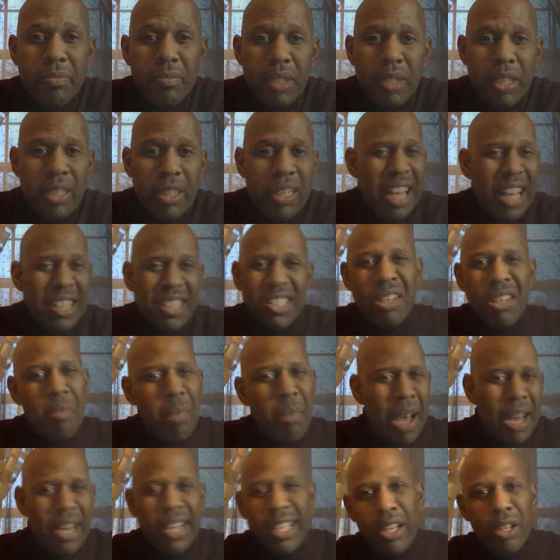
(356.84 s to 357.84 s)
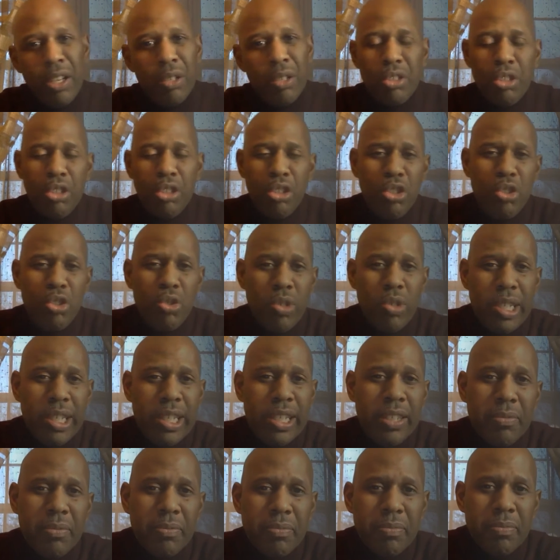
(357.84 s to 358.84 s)
Not somebody else's dream.
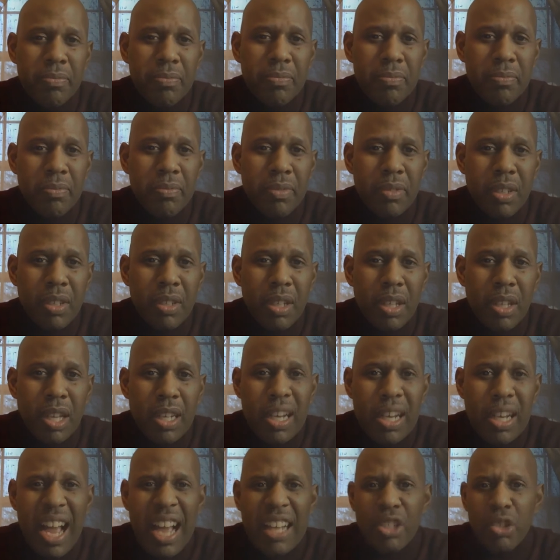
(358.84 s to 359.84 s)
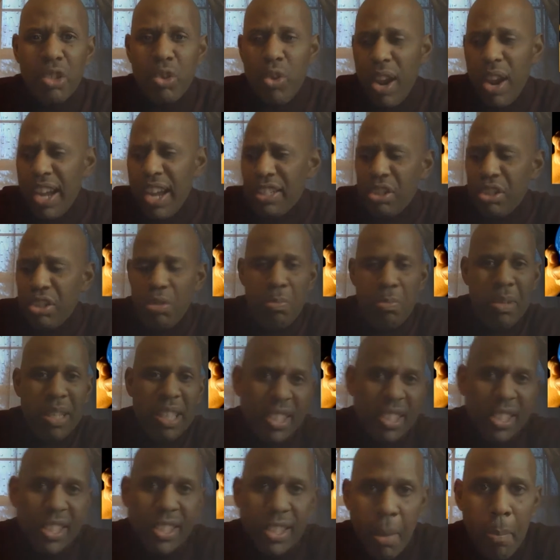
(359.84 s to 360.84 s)
Not trying to be
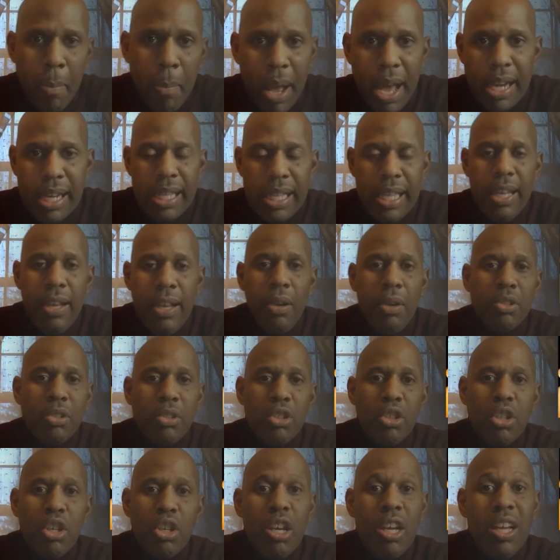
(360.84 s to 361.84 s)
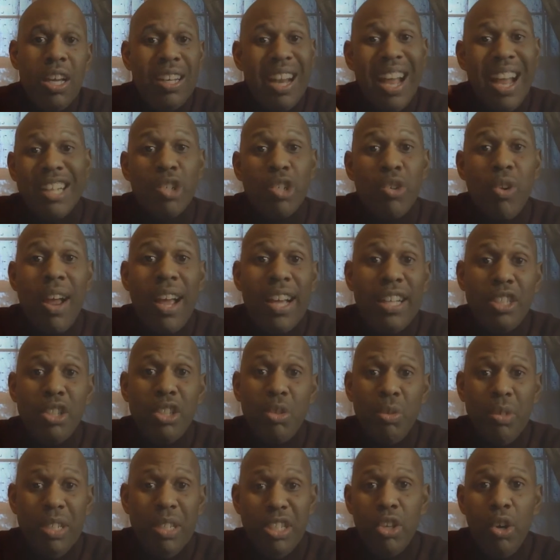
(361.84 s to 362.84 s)
somebody else. Not trying to
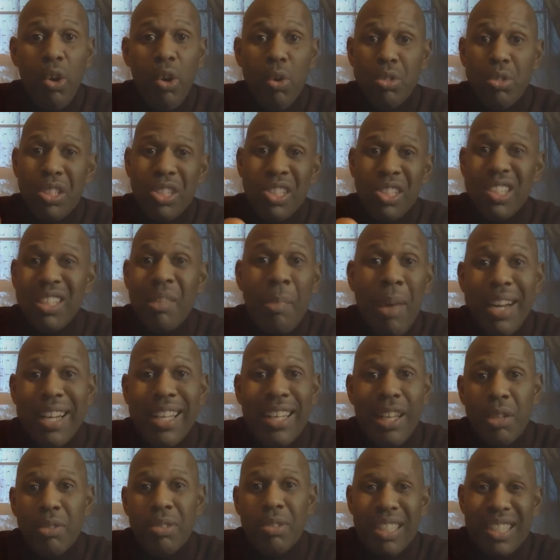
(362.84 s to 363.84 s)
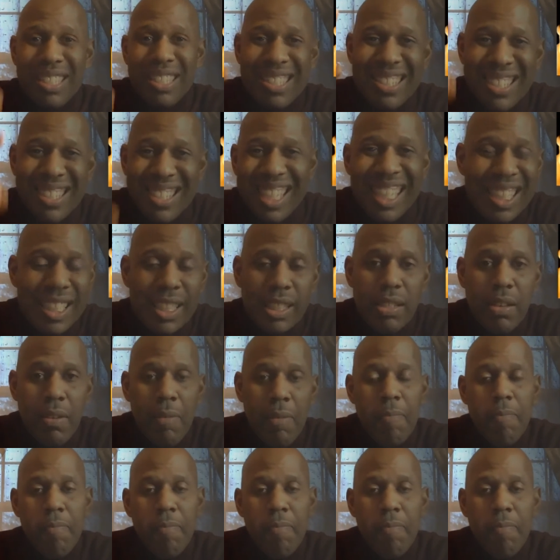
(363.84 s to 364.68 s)
indulge in somebody else's system.